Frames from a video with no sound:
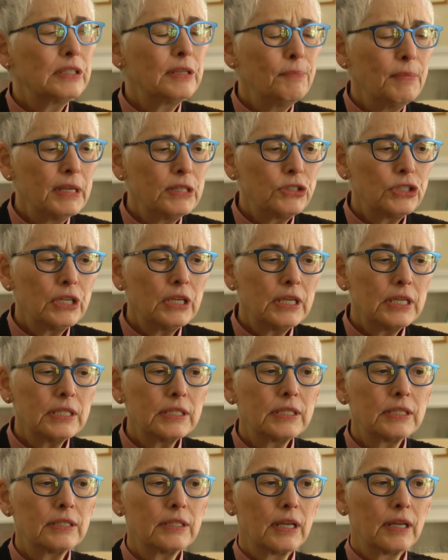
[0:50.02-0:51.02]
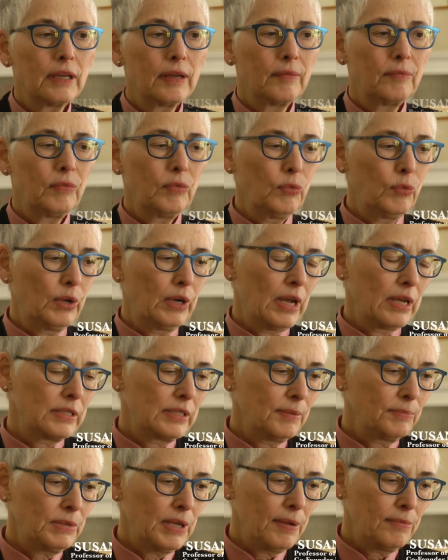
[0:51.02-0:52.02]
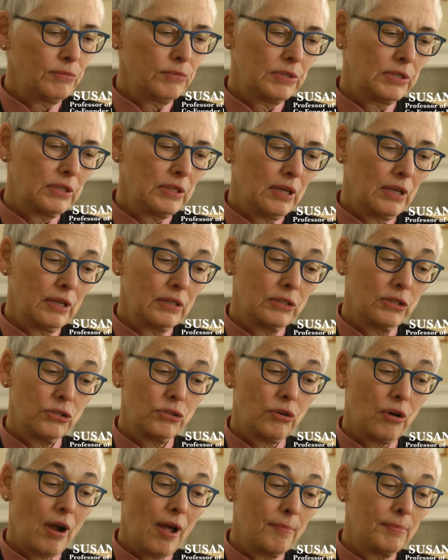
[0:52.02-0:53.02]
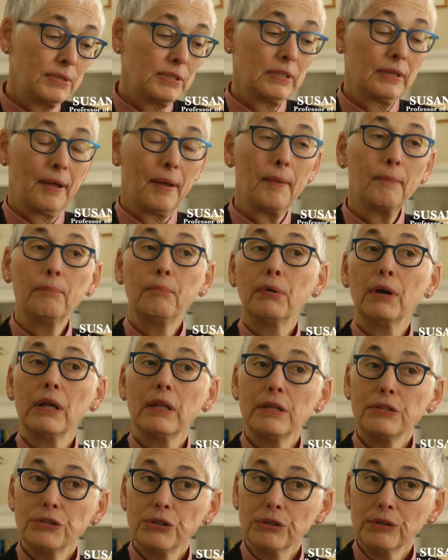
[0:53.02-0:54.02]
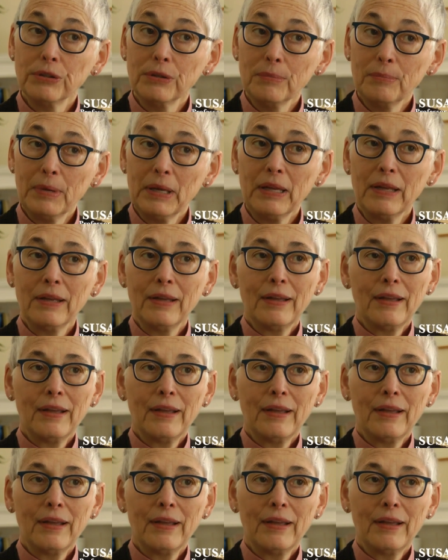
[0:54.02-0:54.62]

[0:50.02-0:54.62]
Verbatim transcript: Dementia is um, what I sometimes uh, describe as an umbrella term.